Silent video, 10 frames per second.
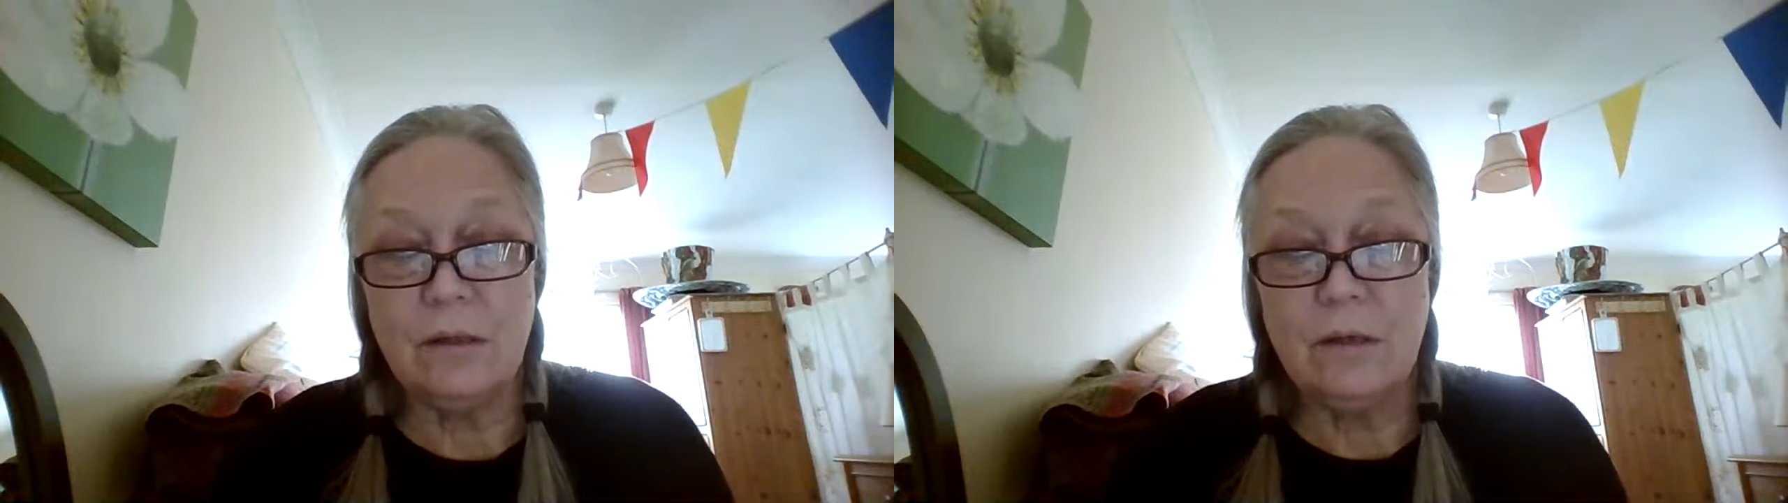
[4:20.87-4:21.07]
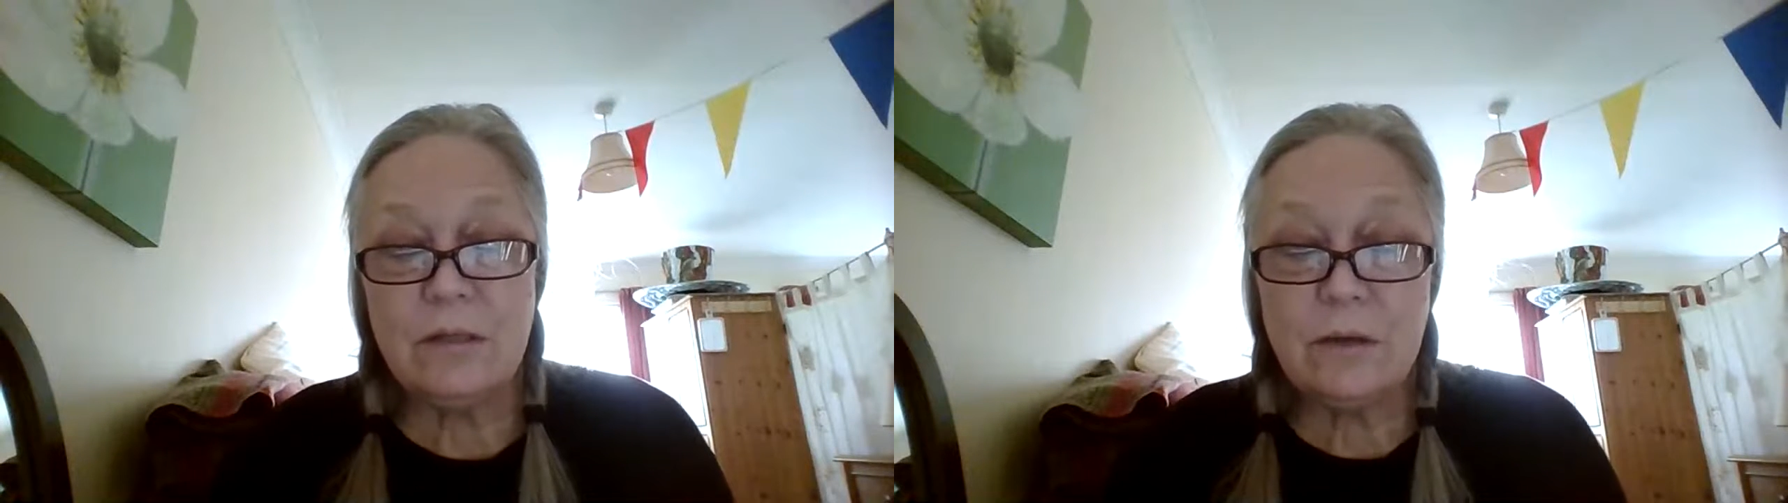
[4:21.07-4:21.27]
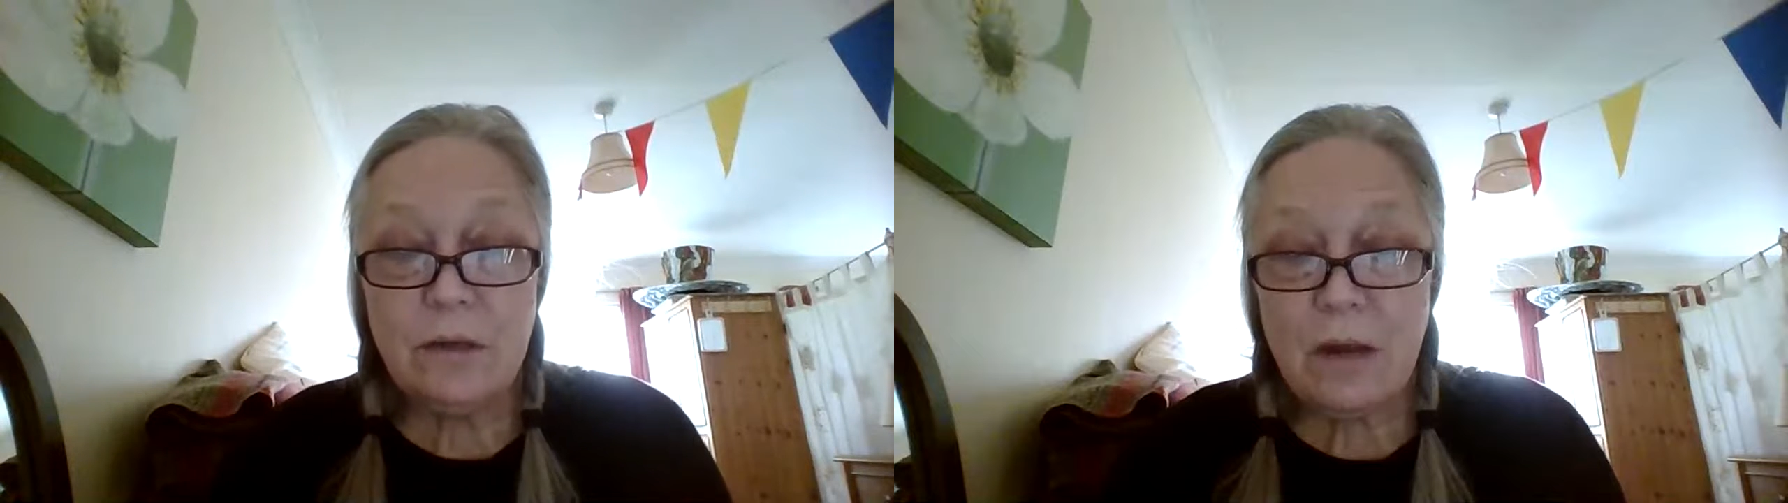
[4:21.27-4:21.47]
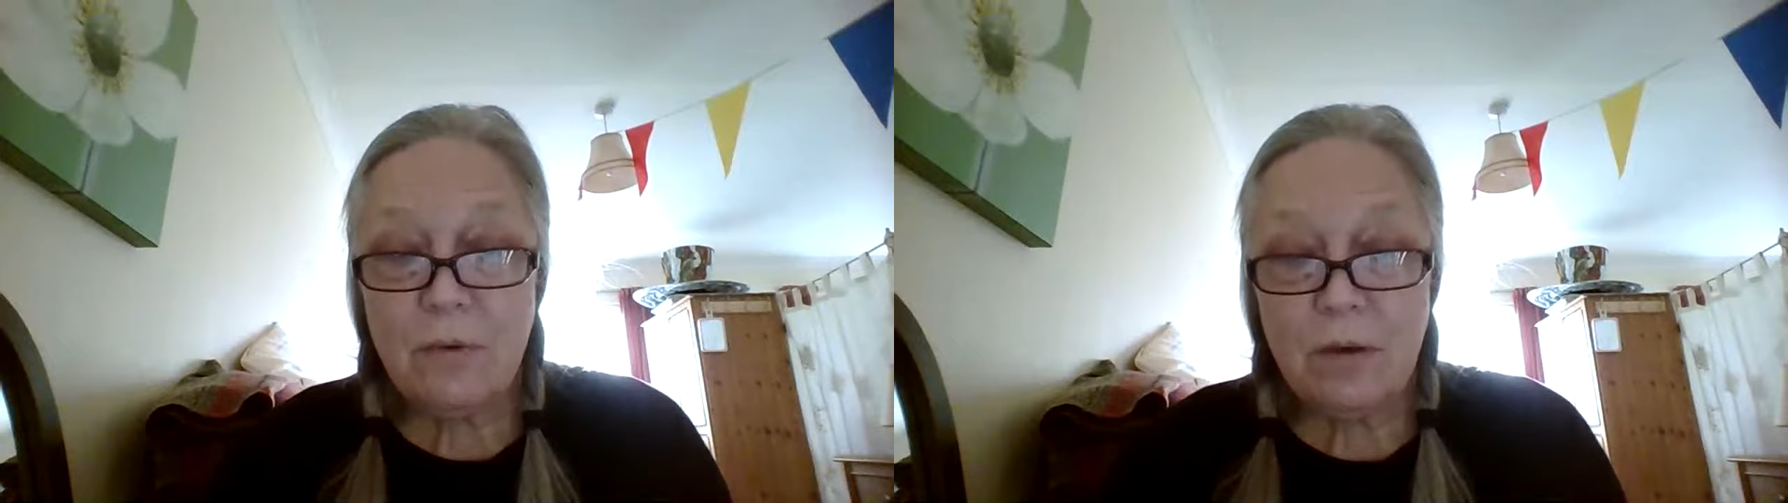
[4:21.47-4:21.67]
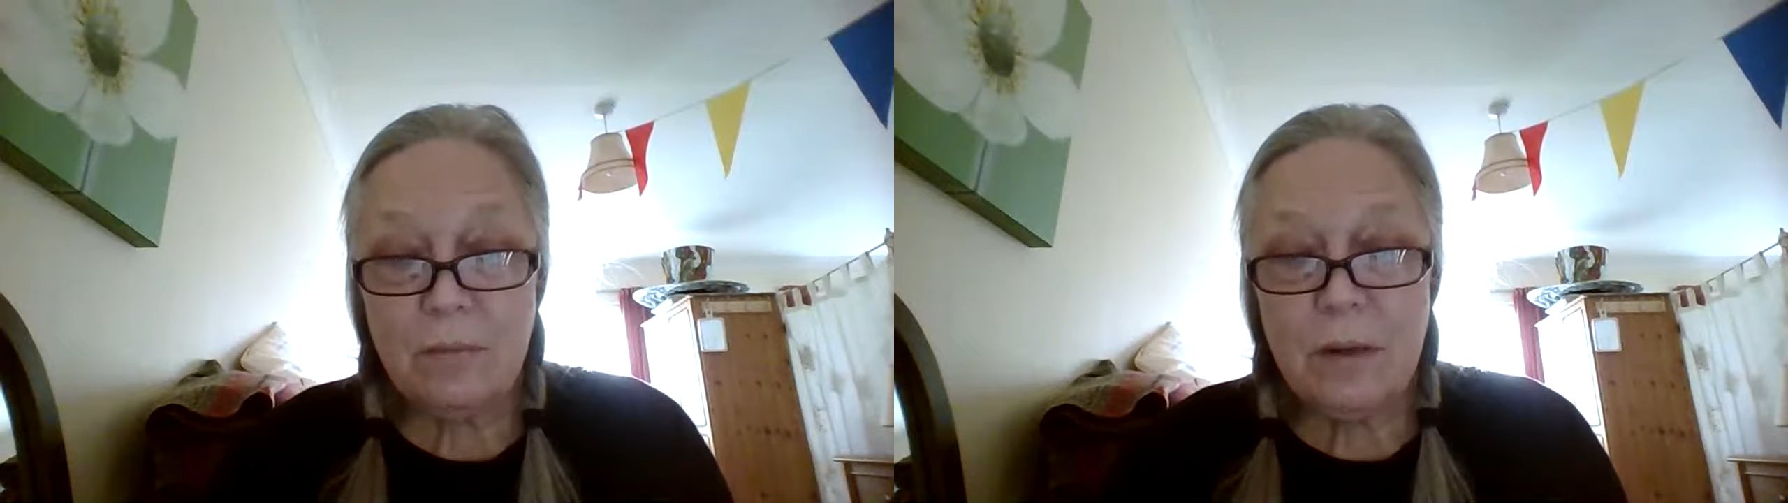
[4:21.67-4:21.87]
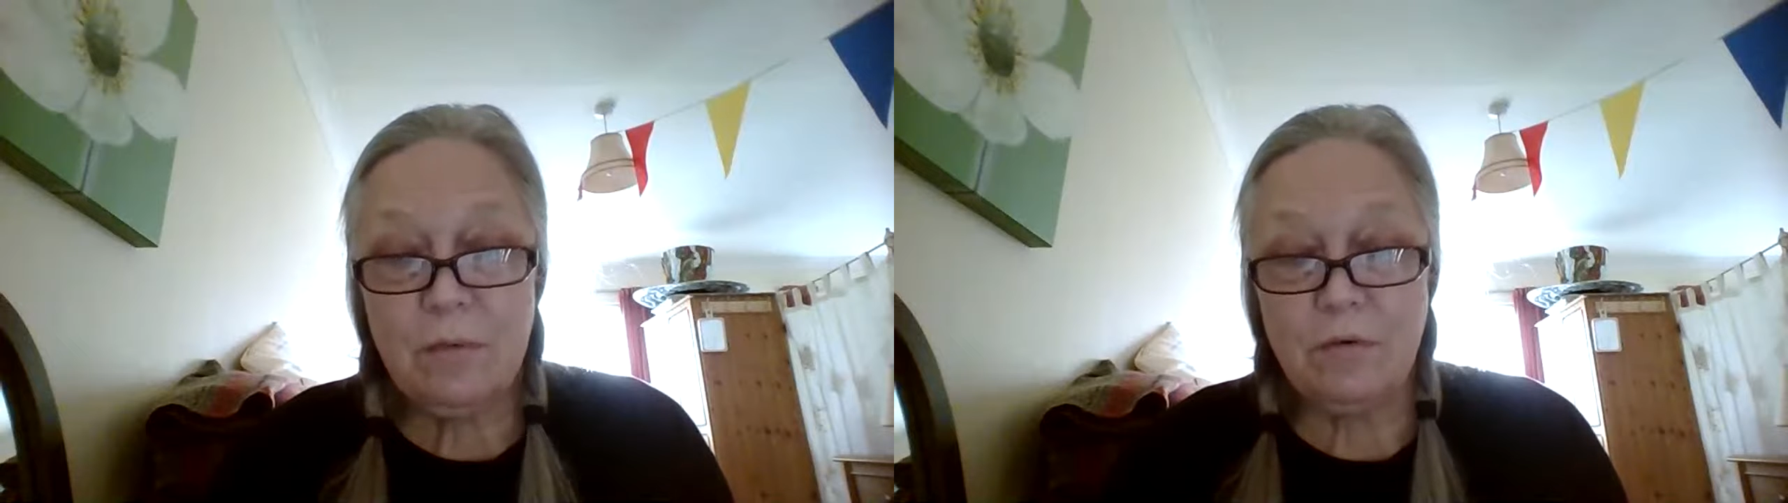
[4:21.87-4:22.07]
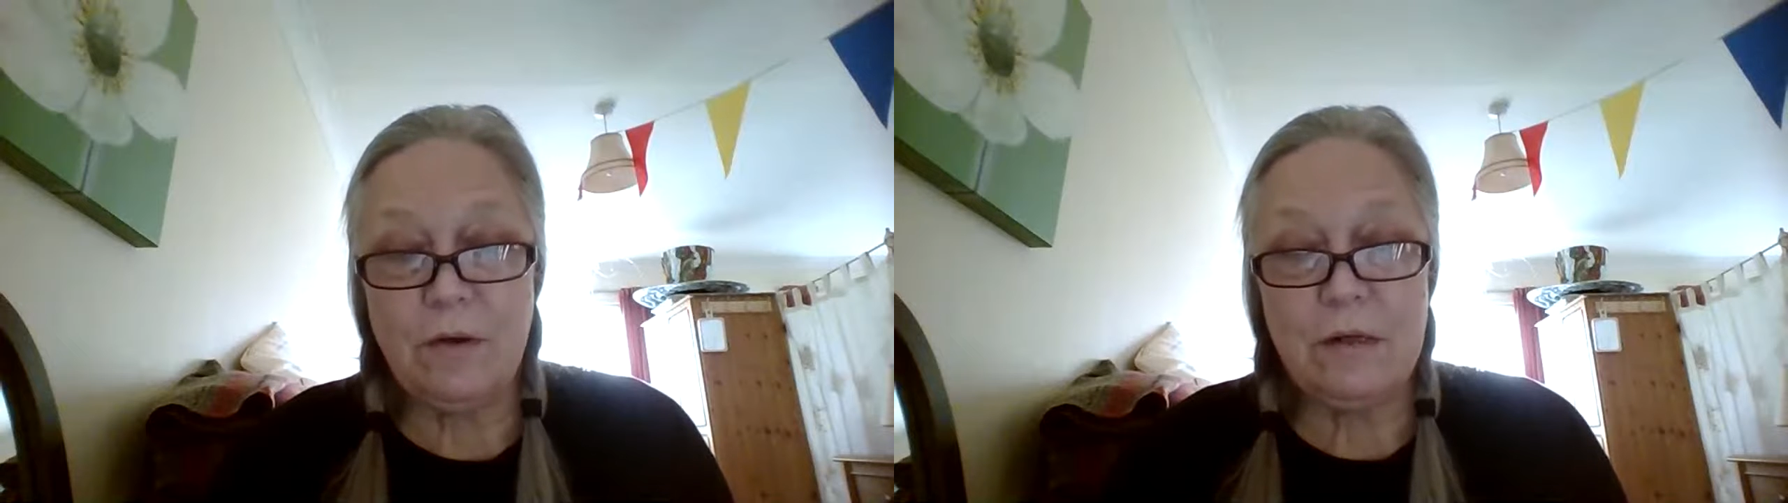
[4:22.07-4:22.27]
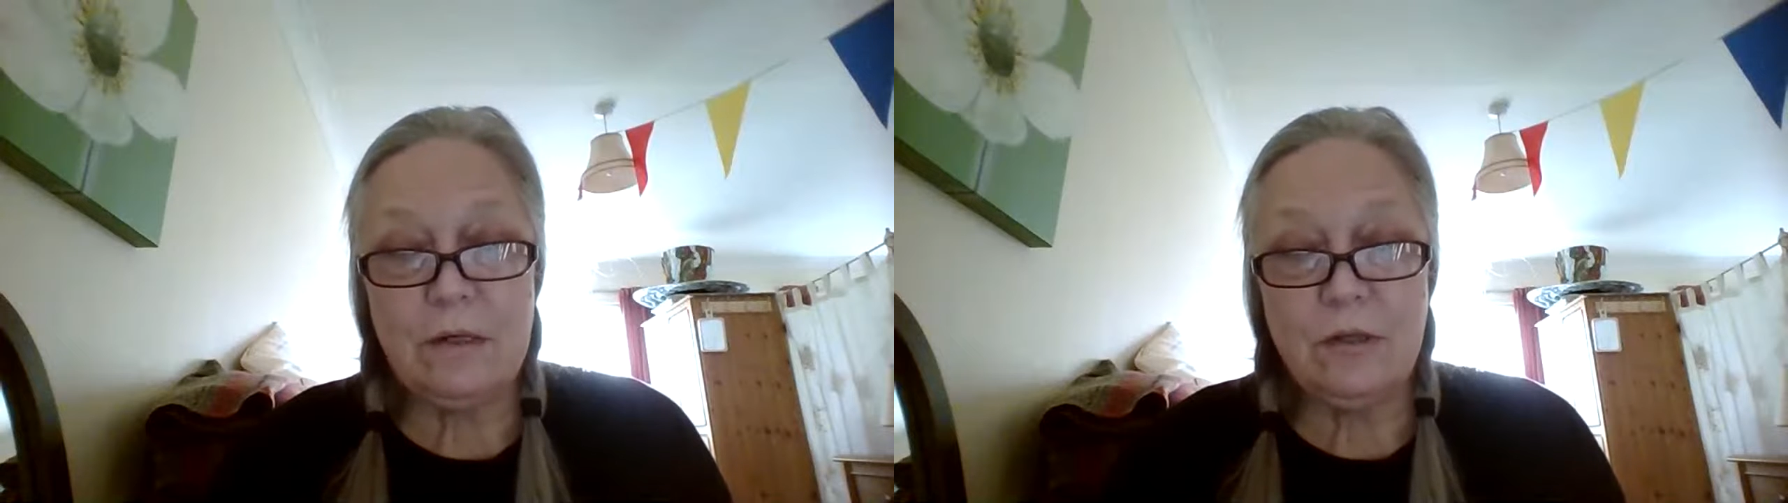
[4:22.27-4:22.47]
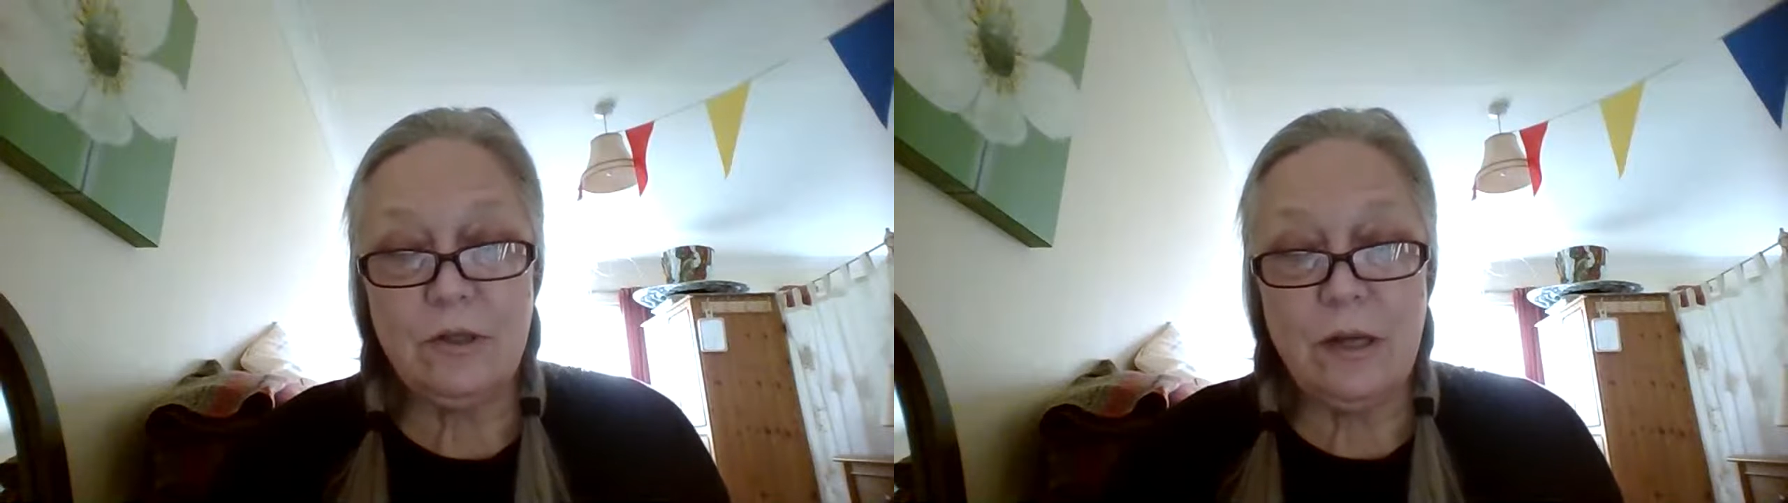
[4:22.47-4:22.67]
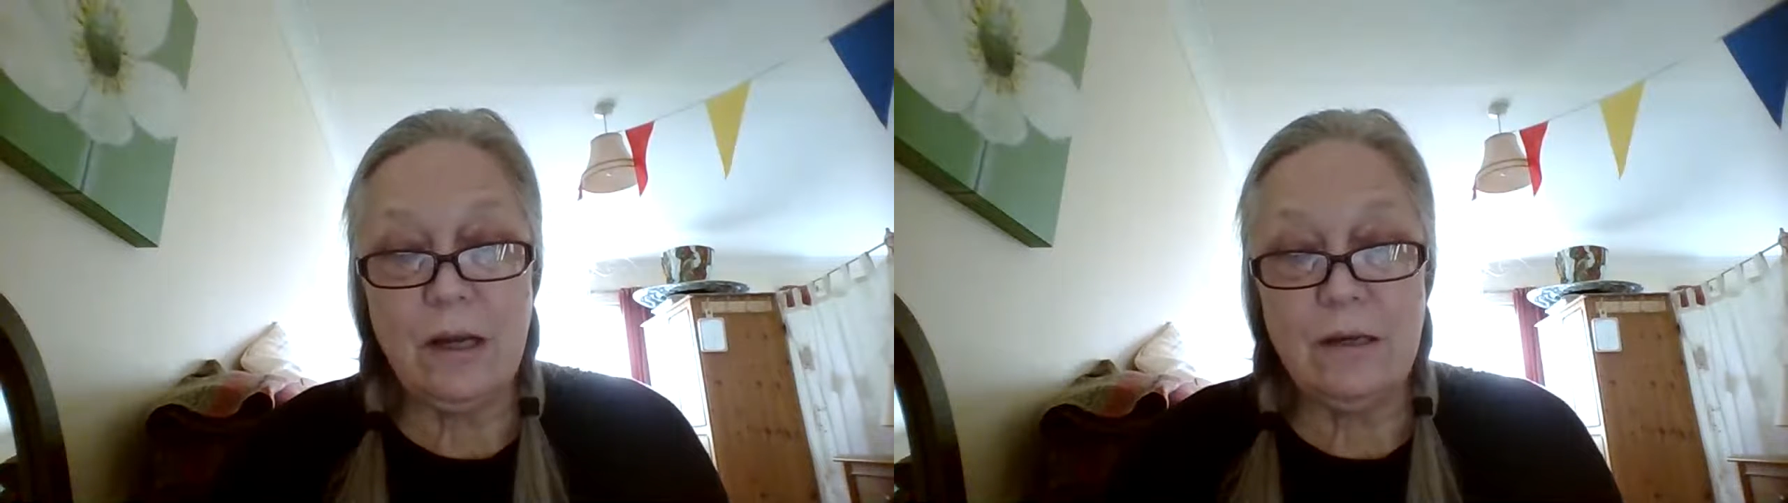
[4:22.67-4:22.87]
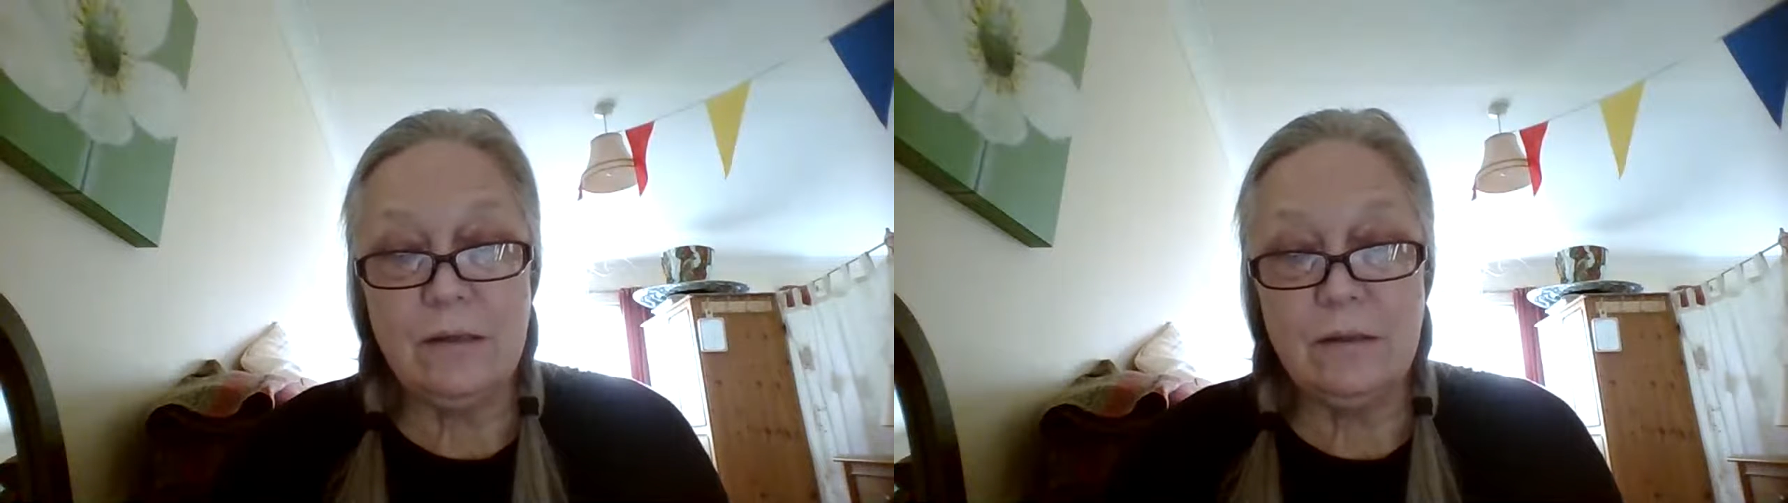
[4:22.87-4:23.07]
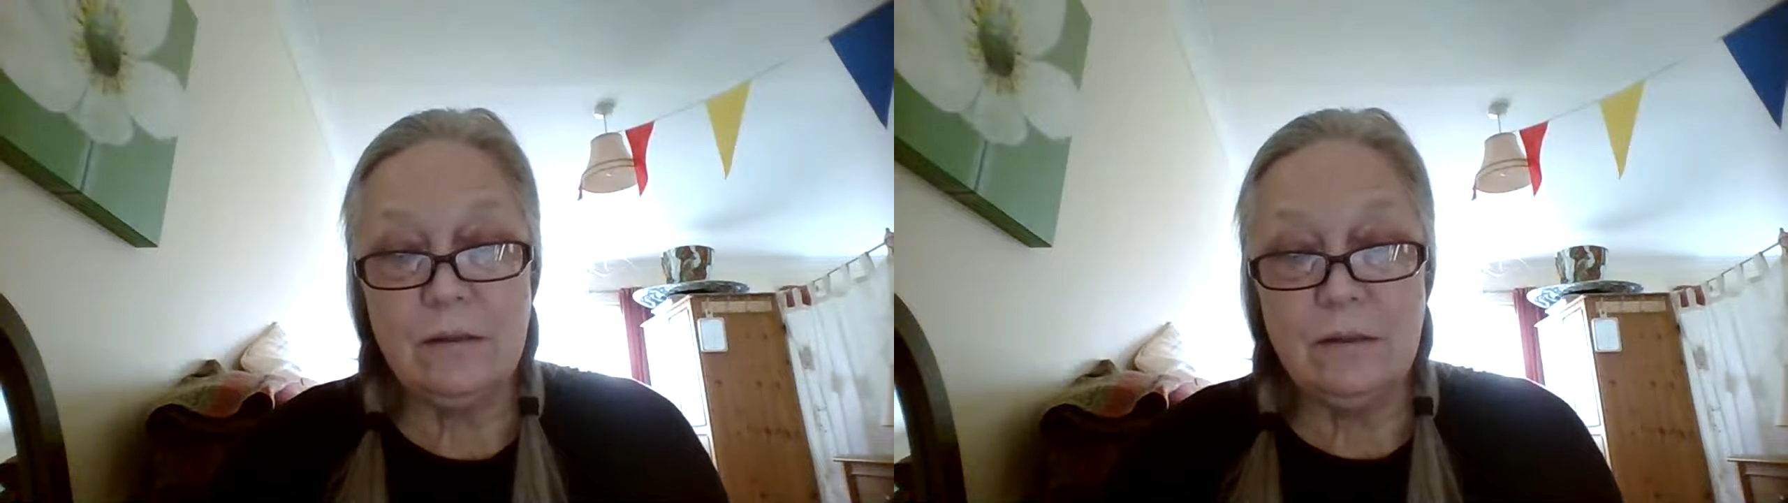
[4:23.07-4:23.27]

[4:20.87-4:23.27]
So they won't be providing shade